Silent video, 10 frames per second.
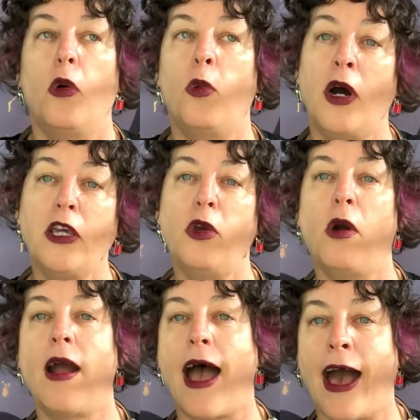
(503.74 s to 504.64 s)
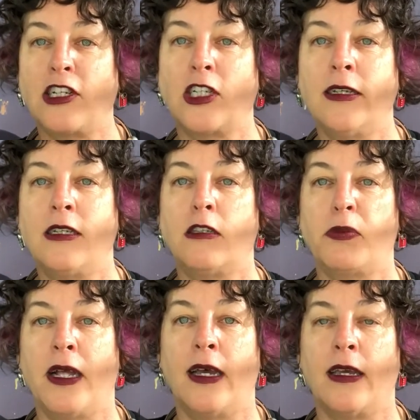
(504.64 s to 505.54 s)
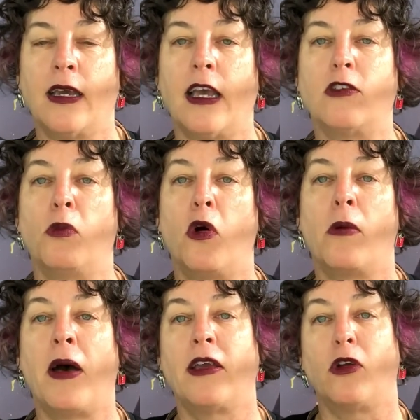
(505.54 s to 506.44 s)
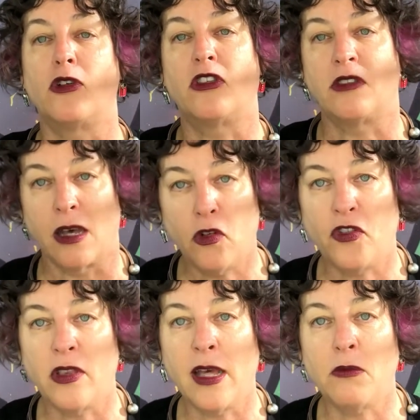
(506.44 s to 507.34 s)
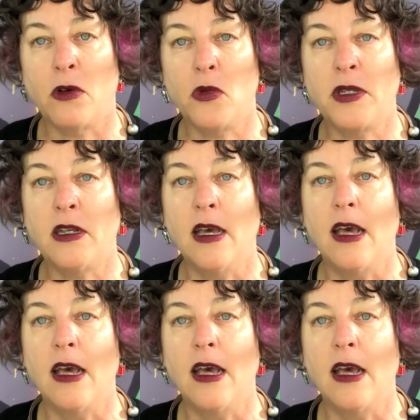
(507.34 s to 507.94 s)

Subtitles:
What you are actually displaying is more about yourself in that moment